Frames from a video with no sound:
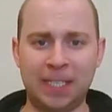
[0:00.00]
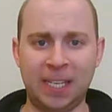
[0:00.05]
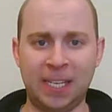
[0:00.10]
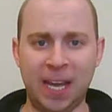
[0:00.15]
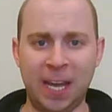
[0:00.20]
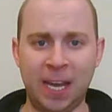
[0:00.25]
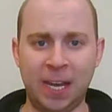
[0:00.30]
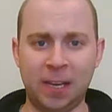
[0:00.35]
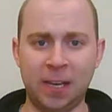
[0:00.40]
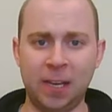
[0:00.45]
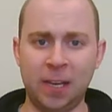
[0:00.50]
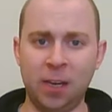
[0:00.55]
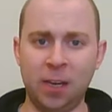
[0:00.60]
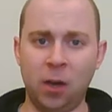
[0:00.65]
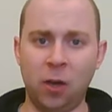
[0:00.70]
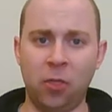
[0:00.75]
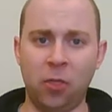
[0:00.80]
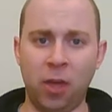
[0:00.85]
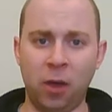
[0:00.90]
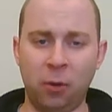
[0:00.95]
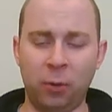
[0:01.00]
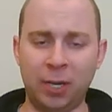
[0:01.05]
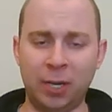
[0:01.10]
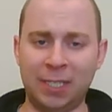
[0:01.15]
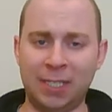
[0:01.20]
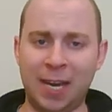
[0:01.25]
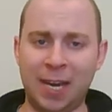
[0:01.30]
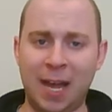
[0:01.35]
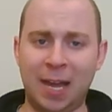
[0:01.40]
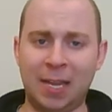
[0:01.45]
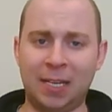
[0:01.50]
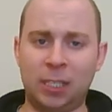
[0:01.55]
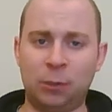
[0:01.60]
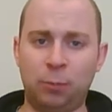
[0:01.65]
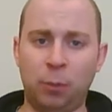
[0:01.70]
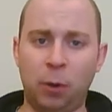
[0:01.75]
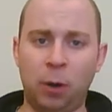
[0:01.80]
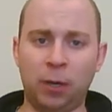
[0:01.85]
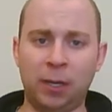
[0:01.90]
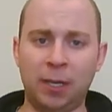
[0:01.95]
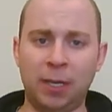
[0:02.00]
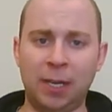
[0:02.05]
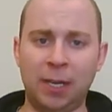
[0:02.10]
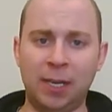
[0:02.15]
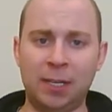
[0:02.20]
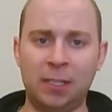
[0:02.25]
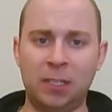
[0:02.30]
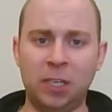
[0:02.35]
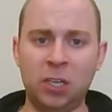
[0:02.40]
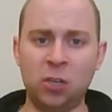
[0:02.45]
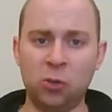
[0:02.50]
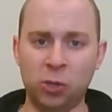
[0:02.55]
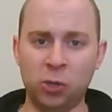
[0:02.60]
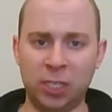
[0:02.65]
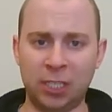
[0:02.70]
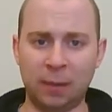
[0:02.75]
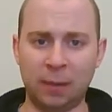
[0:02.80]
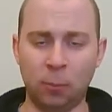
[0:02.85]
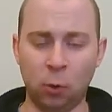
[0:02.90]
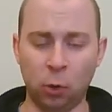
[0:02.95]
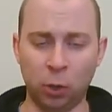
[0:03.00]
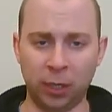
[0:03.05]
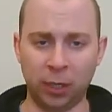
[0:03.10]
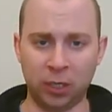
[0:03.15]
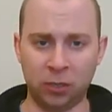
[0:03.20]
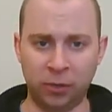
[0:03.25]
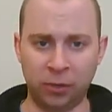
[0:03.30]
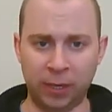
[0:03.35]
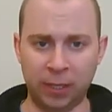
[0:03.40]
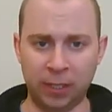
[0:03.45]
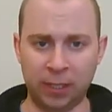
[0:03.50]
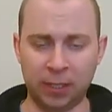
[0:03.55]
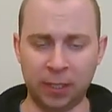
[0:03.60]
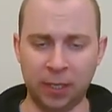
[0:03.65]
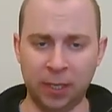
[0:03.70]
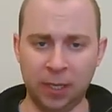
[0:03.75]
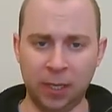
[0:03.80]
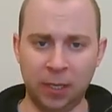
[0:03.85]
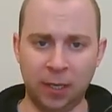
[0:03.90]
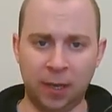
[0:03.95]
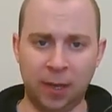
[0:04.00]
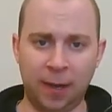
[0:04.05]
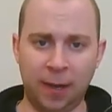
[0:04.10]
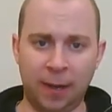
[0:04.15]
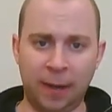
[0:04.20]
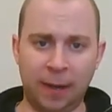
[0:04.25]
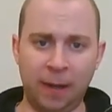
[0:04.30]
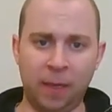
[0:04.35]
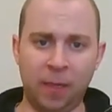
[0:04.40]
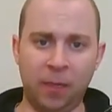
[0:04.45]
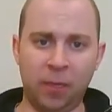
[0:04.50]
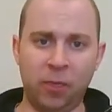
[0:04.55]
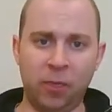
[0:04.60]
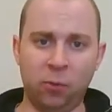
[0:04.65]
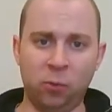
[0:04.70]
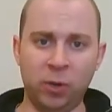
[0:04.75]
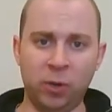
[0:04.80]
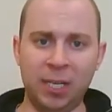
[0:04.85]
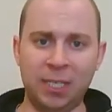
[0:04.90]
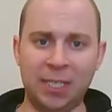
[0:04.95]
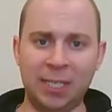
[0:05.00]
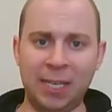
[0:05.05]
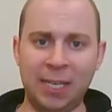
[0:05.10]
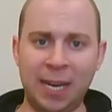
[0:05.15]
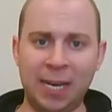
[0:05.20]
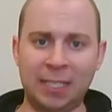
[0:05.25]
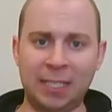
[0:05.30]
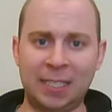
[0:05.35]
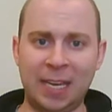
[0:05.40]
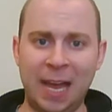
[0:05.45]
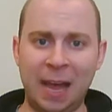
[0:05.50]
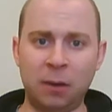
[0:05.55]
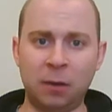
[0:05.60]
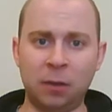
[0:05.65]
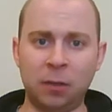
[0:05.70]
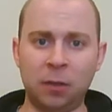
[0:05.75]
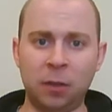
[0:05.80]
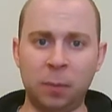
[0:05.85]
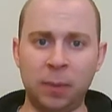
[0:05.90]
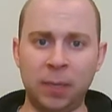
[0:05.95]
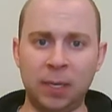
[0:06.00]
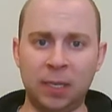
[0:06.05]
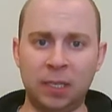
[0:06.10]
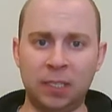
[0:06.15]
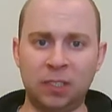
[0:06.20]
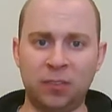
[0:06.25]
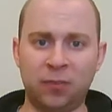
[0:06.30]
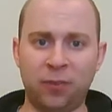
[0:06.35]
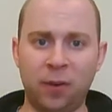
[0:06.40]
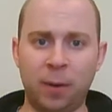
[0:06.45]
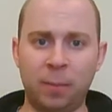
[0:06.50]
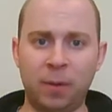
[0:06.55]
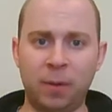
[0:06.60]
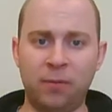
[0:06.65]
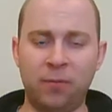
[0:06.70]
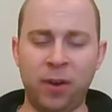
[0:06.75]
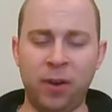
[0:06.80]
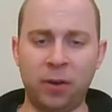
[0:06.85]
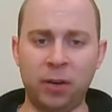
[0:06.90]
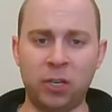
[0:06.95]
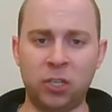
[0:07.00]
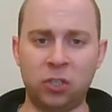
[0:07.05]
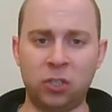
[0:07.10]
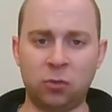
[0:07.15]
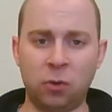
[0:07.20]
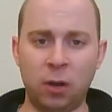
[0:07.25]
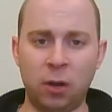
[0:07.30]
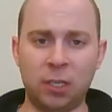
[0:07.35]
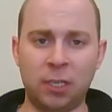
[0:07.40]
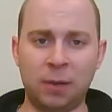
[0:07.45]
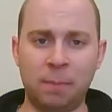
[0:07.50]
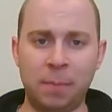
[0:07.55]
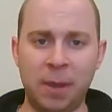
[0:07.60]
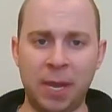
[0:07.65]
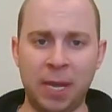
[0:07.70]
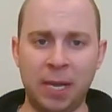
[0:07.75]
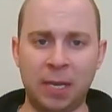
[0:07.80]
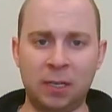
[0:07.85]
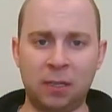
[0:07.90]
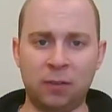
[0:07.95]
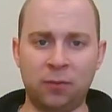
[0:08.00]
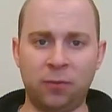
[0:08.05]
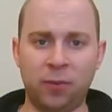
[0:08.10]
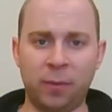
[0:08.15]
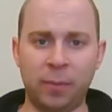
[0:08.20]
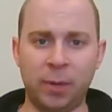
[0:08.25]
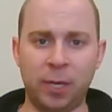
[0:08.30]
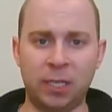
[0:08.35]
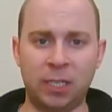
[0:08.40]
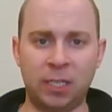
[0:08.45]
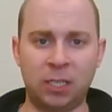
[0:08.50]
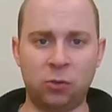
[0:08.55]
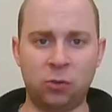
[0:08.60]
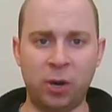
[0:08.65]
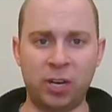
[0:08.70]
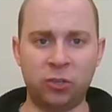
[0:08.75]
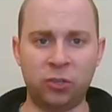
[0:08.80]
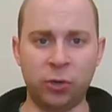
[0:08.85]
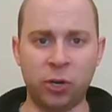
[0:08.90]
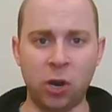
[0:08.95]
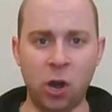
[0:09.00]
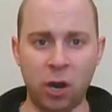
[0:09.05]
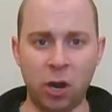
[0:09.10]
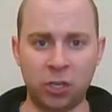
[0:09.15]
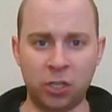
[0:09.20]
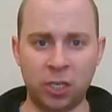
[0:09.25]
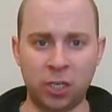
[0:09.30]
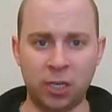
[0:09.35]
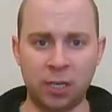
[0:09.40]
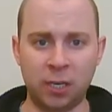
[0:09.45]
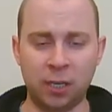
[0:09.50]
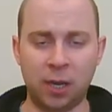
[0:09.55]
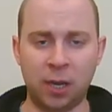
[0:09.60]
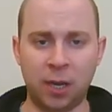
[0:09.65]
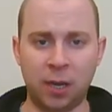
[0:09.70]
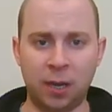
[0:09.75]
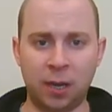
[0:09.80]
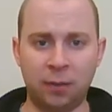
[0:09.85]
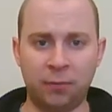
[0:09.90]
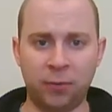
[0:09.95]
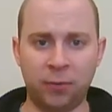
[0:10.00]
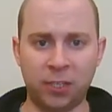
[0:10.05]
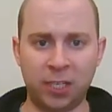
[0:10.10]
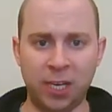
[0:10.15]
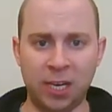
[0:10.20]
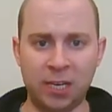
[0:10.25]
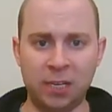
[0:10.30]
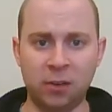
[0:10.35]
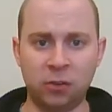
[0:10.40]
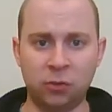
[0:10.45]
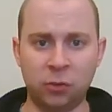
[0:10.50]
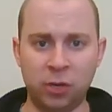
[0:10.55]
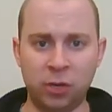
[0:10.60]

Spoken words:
today, though it is not sparking a decrease in mortgage rates. The reason that is down a little bit is from very strong demand from a treasury auction for 10-year